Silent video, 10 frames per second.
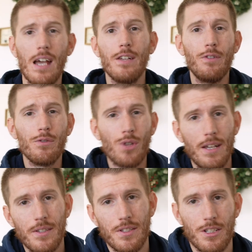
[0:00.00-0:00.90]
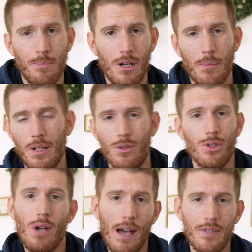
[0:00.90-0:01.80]
And if you've tried this experiment or
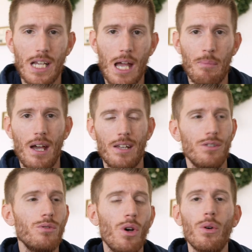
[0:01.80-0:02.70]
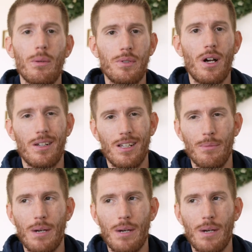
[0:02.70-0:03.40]
you have an iPad, you know what I'm talking